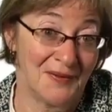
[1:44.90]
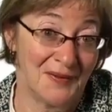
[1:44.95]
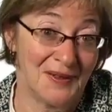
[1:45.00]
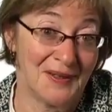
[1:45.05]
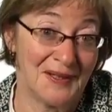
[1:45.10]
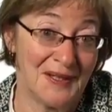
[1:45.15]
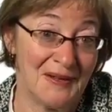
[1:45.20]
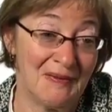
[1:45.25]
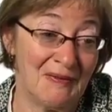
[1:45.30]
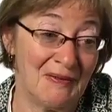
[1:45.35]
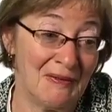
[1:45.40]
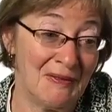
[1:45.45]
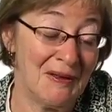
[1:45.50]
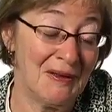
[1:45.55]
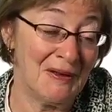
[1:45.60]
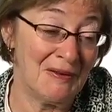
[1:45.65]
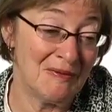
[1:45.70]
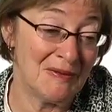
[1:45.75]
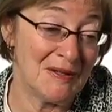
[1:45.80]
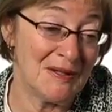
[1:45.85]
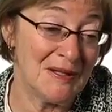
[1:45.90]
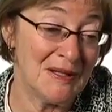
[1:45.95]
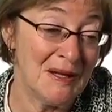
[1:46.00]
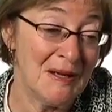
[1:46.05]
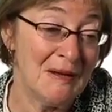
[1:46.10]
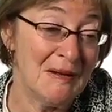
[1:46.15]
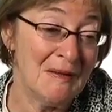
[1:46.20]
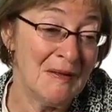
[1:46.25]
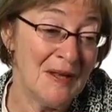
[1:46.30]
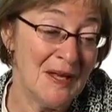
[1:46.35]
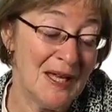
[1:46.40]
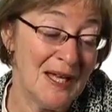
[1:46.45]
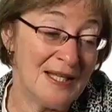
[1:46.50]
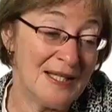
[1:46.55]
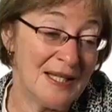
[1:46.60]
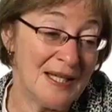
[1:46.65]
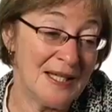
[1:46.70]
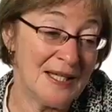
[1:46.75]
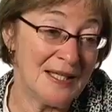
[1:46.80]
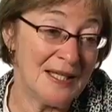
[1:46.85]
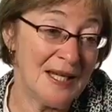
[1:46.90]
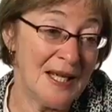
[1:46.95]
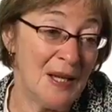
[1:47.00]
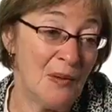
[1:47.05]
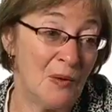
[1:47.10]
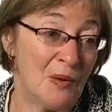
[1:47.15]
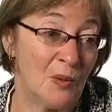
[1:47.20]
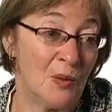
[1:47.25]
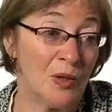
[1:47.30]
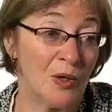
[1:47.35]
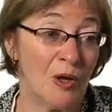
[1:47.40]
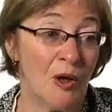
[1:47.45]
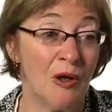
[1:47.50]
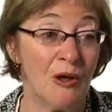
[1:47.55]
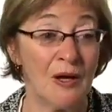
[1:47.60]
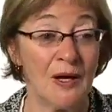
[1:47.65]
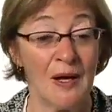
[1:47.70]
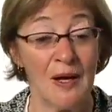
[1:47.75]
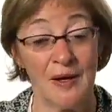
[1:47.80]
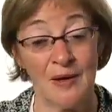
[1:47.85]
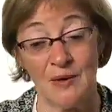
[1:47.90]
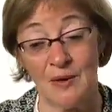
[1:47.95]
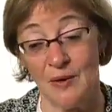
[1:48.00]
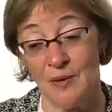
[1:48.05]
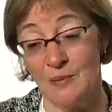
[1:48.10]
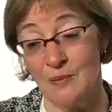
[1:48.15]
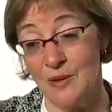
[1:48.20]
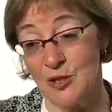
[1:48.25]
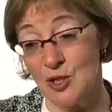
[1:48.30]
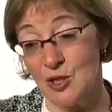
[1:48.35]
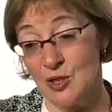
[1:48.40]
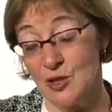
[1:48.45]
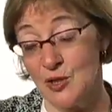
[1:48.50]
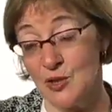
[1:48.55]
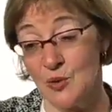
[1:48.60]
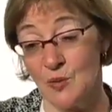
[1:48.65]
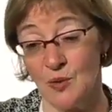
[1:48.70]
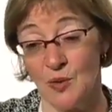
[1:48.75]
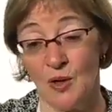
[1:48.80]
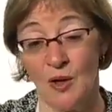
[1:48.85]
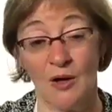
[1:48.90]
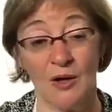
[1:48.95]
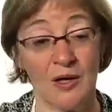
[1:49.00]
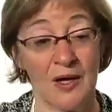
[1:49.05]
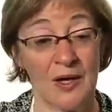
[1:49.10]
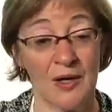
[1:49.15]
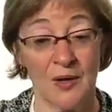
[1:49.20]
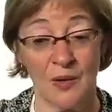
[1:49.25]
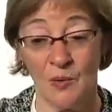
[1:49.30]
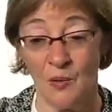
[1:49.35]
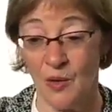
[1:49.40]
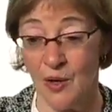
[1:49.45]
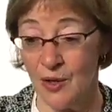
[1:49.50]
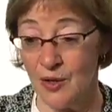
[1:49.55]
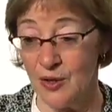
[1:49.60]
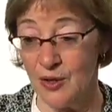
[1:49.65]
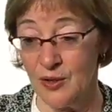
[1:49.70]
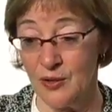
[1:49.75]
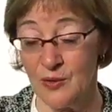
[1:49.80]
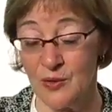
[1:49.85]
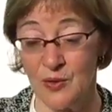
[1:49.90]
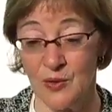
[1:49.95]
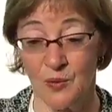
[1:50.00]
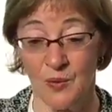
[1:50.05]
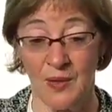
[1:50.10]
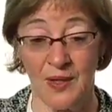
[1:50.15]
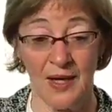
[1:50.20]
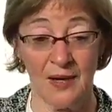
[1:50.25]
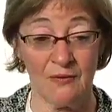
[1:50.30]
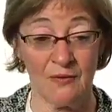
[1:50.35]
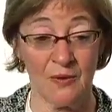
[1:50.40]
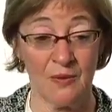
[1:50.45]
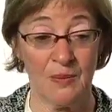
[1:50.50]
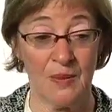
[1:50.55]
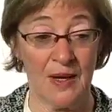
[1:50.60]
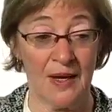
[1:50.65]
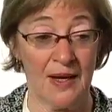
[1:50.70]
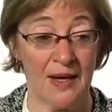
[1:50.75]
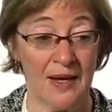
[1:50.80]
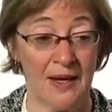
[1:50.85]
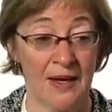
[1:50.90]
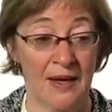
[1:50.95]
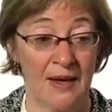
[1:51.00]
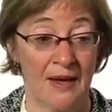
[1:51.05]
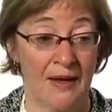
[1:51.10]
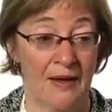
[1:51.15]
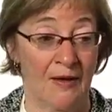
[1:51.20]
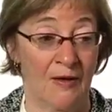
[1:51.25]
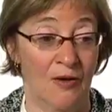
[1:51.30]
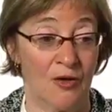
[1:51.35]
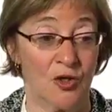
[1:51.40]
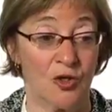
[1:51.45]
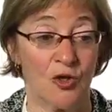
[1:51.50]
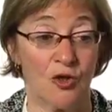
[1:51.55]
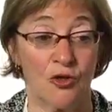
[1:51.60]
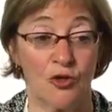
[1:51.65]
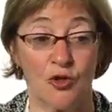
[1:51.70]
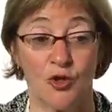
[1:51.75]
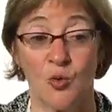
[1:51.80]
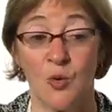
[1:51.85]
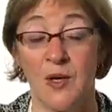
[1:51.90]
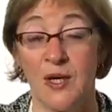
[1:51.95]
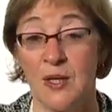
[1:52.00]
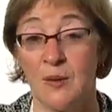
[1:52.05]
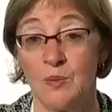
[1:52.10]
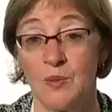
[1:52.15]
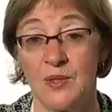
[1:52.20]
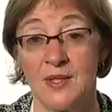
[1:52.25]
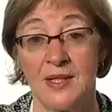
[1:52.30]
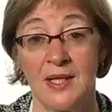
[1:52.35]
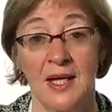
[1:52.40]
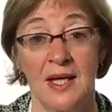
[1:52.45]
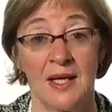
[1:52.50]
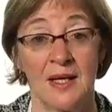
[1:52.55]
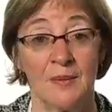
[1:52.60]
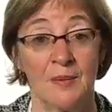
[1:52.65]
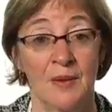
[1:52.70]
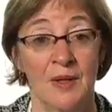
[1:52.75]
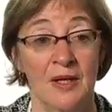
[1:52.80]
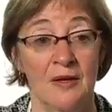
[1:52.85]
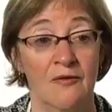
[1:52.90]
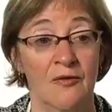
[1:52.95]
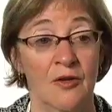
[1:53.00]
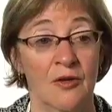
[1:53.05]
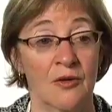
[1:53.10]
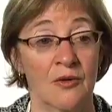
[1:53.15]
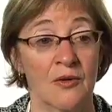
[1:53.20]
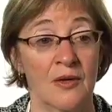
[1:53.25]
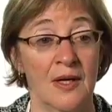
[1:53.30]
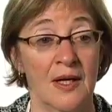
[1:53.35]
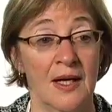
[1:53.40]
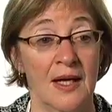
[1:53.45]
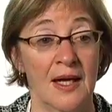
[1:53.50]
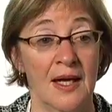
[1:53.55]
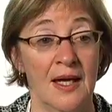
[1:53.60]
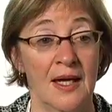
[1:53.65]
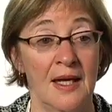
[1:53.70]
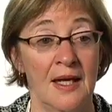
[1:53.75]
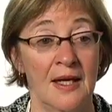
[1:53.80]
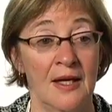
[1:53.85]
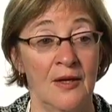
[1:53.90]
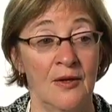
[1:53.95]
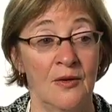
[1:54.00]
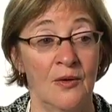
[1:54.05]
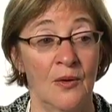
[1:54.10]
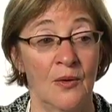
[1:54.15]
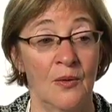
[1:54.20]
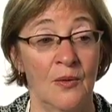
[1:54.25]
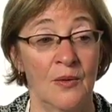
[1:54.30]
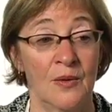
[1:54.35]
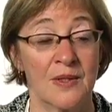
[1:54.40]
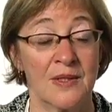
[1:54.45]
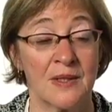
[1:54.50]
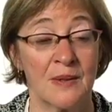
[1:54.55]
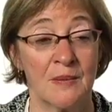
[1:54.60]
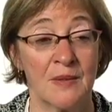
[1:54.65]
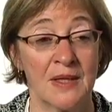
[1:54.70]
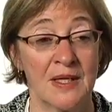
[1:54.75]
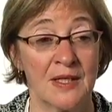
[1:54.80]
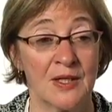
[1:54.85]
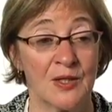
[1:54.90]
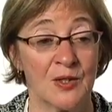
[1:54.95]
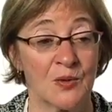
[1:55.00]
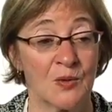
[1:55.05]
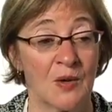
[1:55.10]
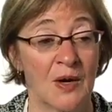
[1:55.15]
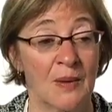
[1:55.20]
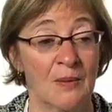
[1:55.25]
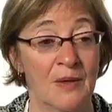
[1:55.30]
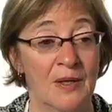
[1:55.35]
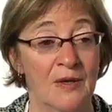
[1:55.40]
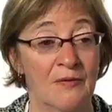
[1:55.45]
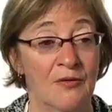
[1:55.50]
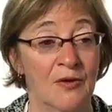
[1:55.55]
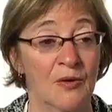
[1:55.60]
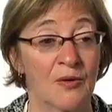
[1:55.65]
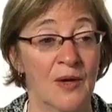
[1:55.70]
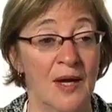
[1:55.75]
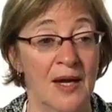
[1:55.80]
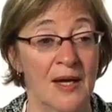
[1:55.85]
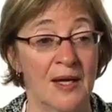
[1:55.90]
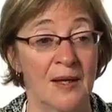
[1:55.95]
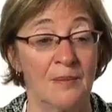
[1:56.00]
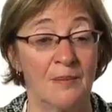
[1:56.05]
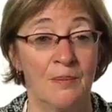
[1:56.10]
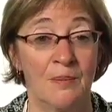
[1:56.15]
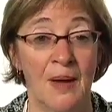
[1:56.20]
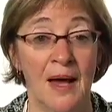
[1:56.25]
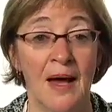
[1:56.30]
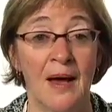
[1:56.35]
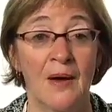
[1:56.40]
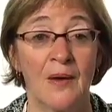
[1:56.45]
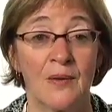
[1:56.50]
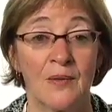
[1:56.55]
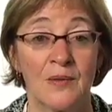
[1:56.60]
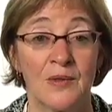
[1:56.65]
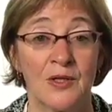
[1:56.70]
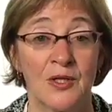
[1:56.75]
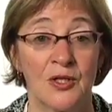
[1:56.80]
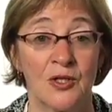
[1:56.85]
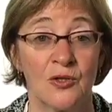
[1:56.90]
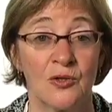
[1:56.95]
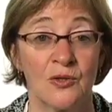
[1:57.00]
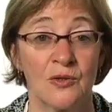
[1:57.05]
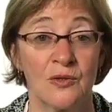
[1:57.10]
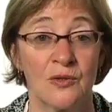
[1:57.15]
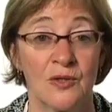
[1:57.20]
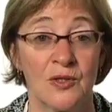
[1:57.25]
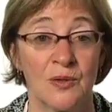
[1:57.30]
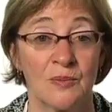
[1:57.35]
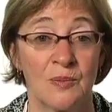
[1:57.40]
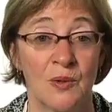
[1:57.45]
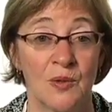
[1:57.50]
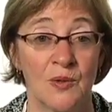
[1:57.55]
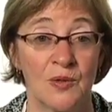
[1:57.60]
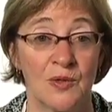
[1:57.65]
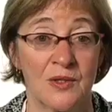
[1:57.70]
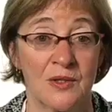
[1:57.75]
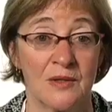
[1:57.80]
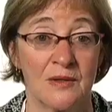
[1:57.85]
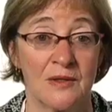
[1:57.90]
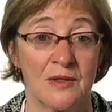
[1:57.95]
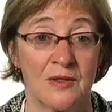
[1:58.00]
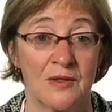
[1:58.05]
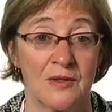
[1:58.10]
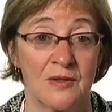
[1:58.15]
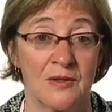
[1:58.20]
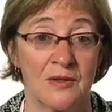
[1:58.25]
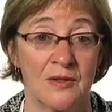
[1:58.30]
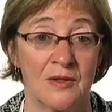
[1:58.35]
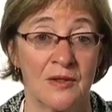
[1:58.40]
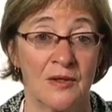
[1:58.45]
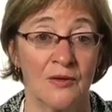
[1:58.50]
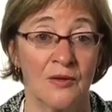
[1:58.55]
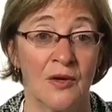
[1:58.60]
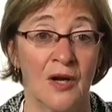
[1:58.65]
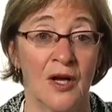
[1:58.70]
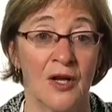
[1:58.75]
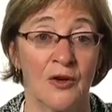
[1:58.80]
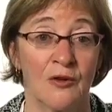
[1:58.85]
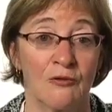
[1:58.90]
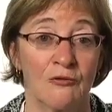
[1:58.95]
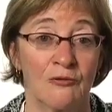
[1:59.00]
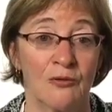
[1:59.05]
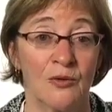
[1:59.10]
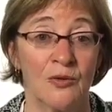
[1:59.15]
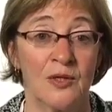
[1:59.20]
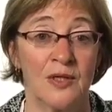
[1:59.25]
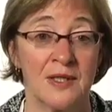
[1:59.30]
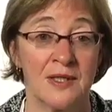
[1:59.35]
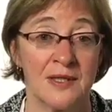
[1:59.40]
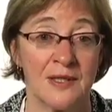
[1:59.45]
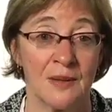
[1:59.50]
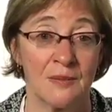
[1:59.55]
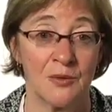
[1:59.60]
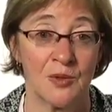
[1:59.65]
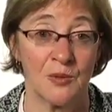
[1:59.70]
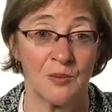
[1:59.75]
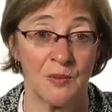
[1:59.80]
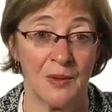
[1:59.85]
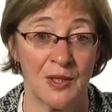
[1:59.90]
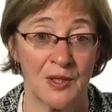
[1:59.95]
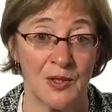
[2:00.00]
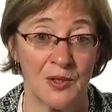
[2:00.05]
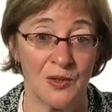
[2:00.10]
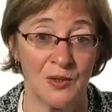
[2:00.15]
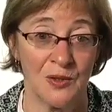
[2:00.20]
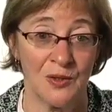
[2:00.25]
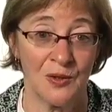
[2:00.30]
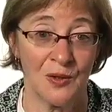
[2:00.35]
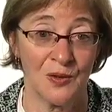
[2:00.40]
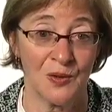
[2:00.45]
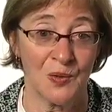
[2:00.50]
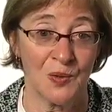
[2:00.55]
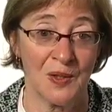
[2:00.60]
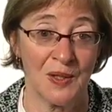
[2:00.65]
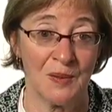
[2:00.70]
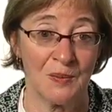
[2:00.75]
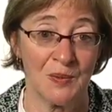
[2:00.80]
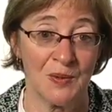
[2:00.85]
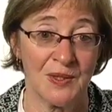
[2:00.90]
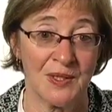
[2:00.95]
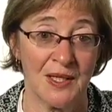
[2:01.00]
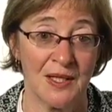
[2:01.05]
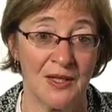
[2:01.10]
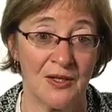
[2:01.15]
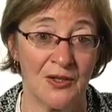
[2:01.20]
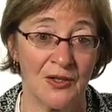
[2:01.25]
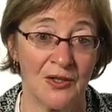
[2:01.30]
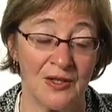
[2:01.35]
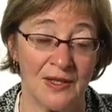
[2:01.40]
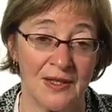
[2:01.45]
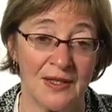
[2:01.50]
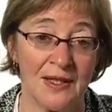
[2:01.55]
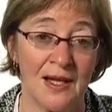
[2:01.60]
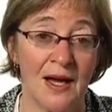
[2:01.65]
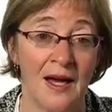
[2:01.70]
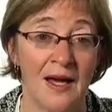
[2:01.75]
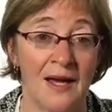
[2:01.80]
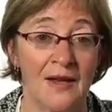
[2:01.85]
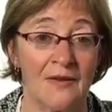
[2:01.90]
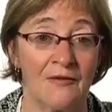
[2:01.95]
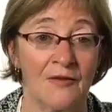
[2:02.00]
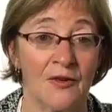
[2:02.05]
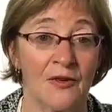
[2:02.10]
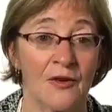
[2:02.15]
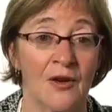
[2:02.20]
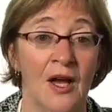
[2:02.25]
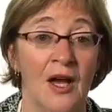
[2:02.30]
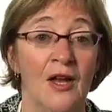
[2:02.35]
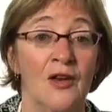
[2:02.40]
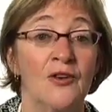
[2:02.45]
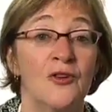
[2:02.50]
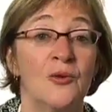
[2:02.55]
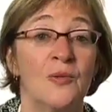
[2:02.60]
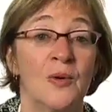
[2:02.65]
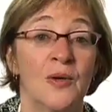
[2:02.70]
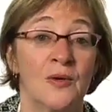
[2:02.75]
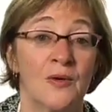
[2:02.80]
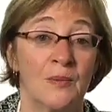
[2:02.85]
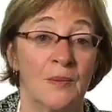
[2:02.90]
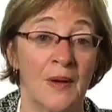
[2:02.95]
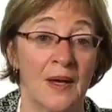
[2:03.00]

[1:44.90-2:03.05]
really, if you think of it. It's like saying, well, we'll all cut our emissions or we'll all cut our water use or whatever by 20%. But if you're, you know, somebody described it, if you're 80 pounds and you're supposed to just cut your food consumption by, you know, 20%, you're going to die. If you're 200